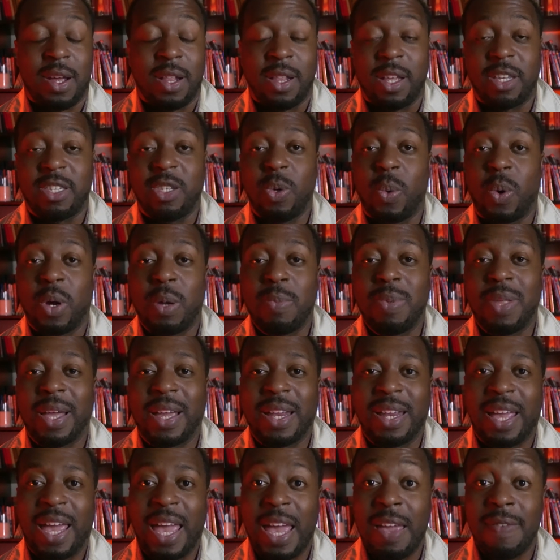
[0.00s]
unless you want to be
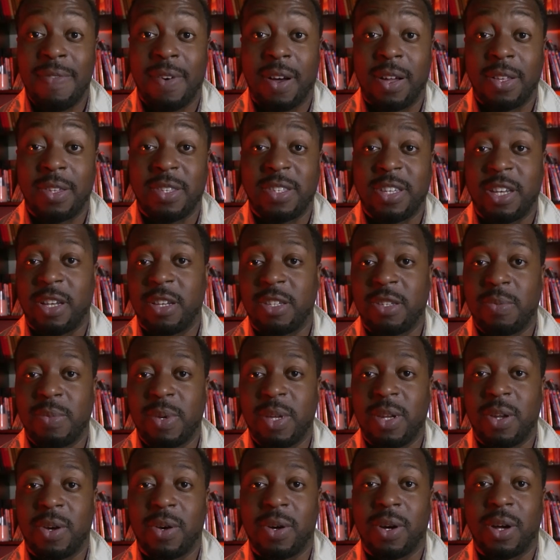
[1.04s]
like an Avon
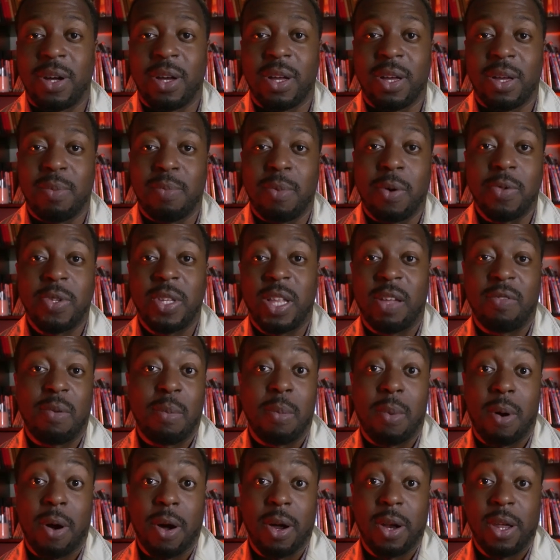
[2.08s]
salesman or a multi-level
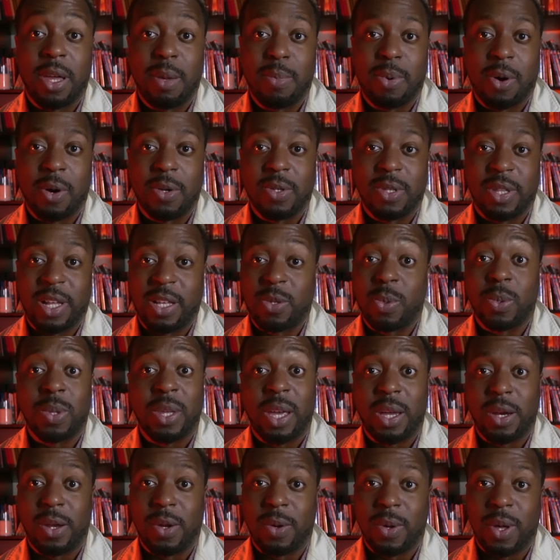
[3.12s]
marketing person, that's what
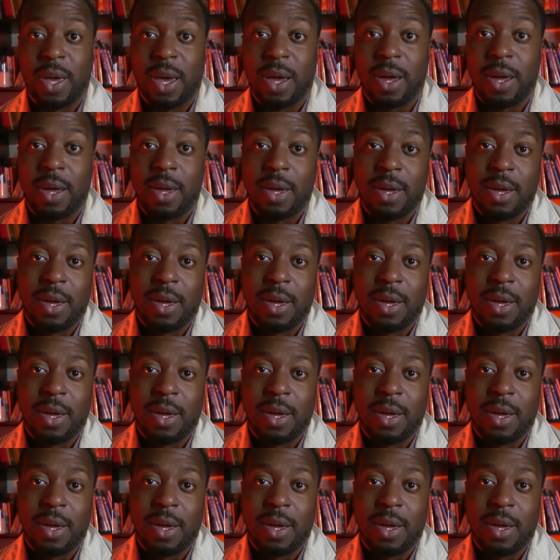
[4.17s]
they do, okay?